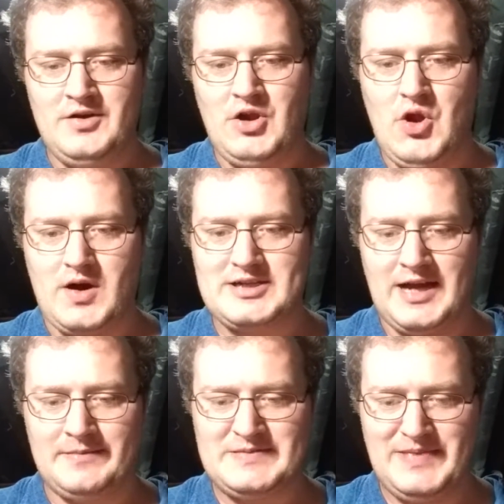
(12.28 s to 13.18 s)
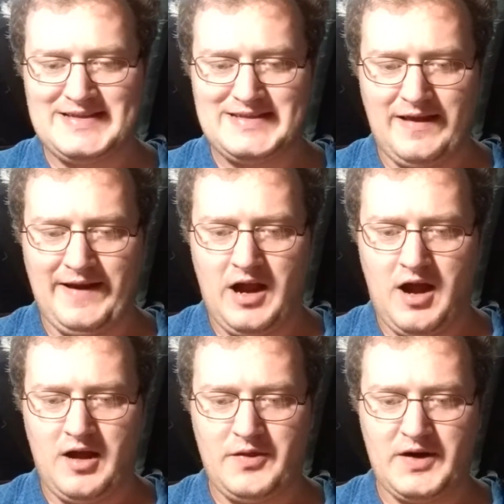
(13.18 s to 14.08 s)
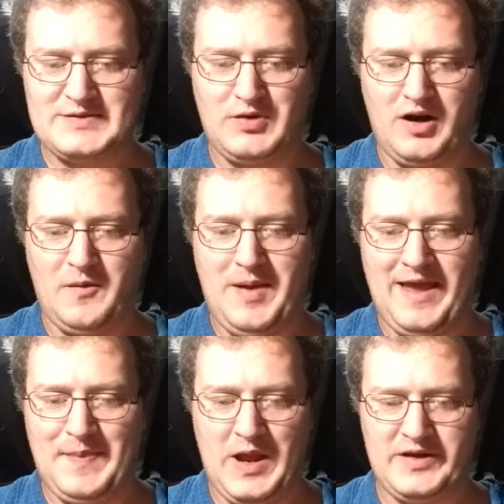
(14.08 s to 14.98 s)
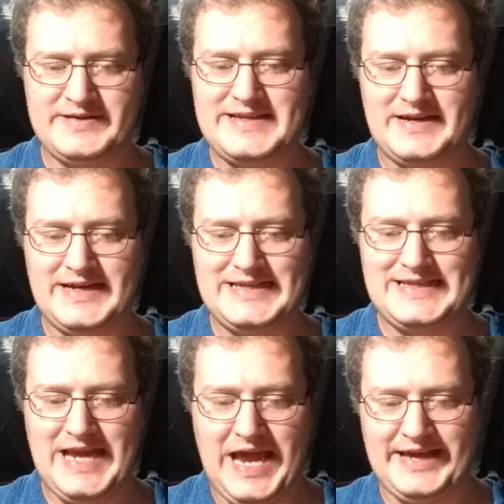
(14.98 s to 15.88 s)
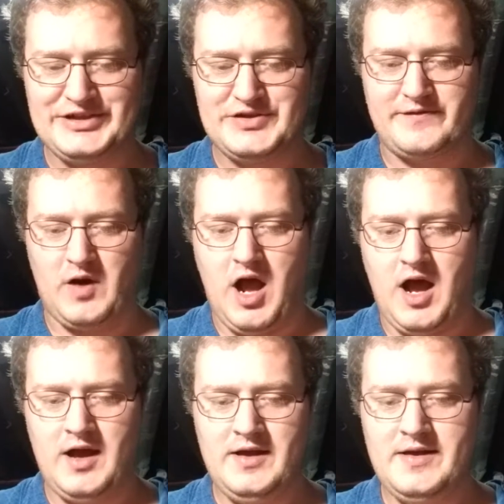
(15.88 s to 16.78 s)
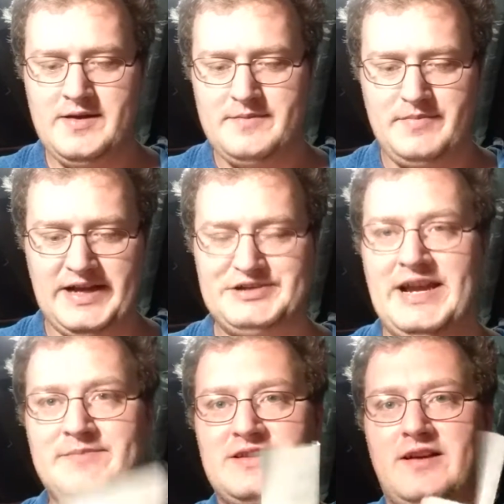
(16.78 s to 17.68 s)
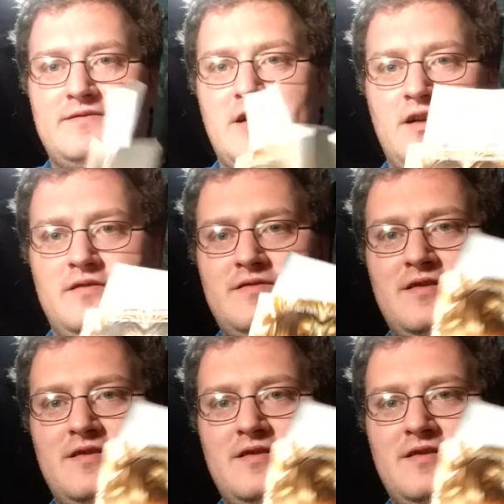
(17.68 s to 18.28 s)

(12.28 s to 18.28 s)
New York Times best-selling author, it's part of the Pantheon series, The Age of Ra by James Lovegrove.